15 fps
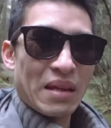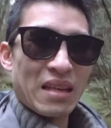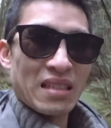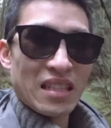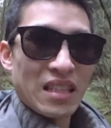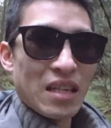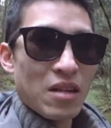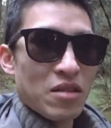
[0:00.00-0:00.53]
It's
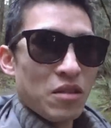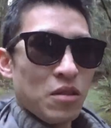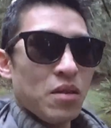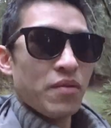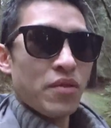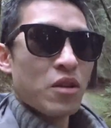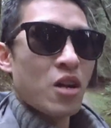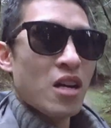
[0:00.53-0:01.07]
like there too,
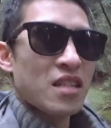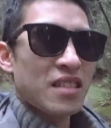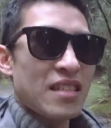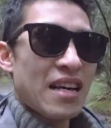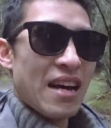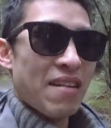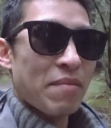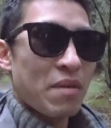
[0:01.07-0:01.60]
if you
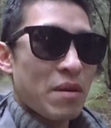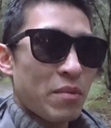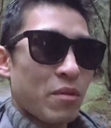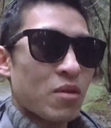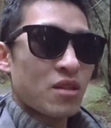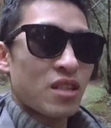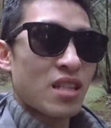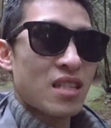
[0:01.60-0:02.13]
constantly have
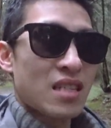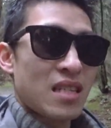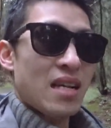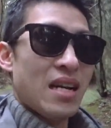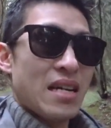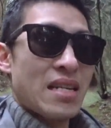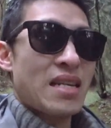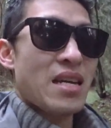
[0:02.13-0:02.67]
people just,
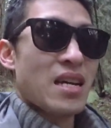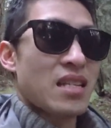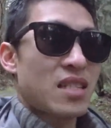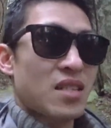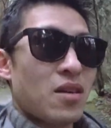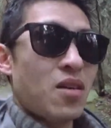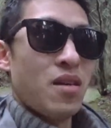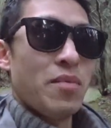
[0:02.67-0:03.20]
I
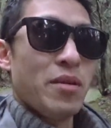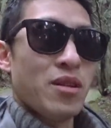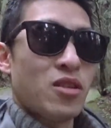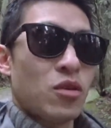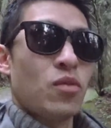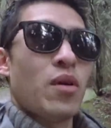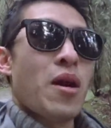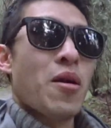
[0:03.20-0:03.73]
guess,
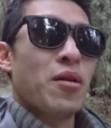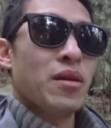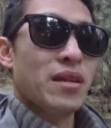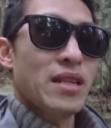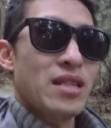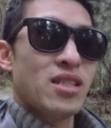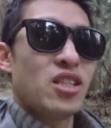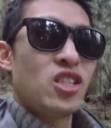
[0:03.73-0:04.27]

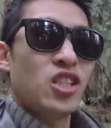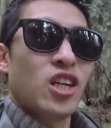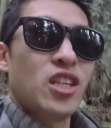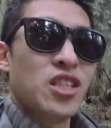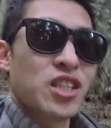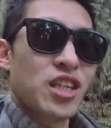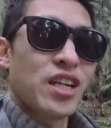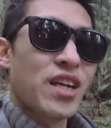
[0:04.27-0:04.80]
arbitrarily
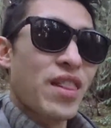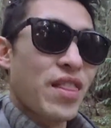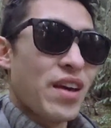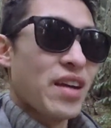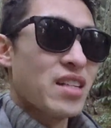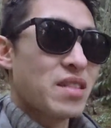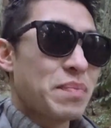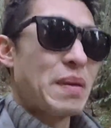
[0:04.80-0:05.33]
judging
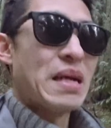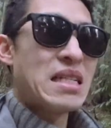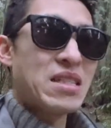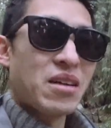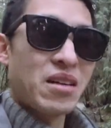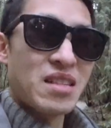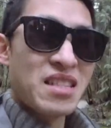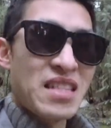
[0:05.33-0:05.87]
things
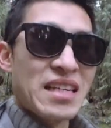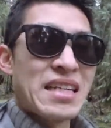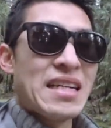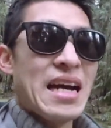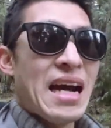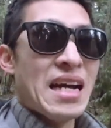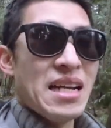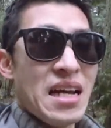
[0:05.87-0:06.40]
based on
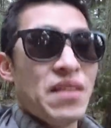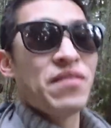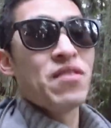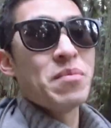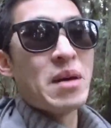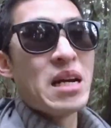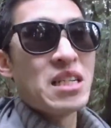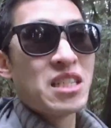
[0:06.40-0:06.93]
secondhand
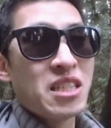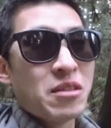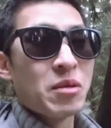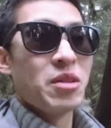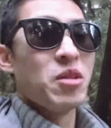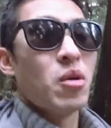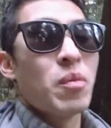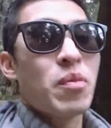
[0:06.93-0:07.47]
information
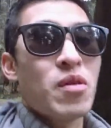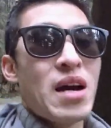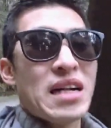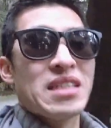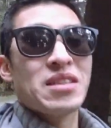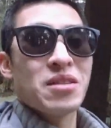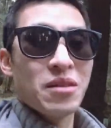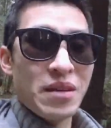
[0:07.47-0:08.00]
with no
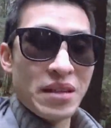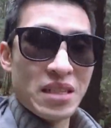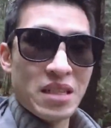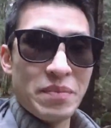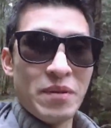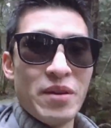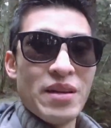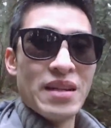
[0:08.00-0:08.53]
practical
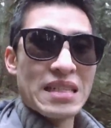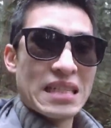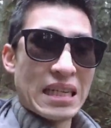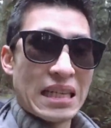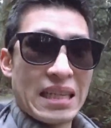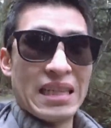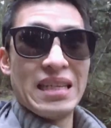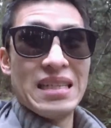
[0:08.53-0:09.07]
experience
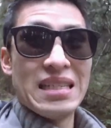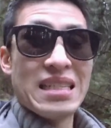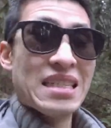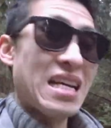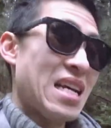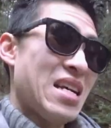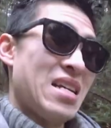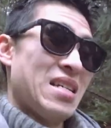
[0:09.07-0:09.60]
like this,
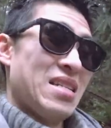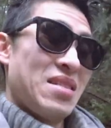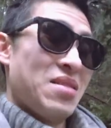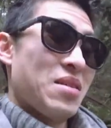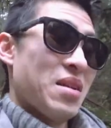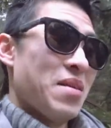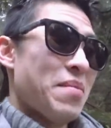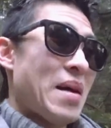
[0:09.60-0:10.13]

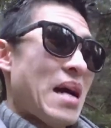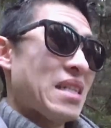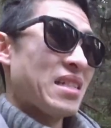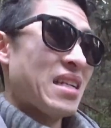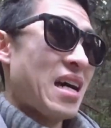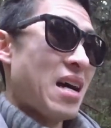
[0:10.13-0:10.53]
you can imagine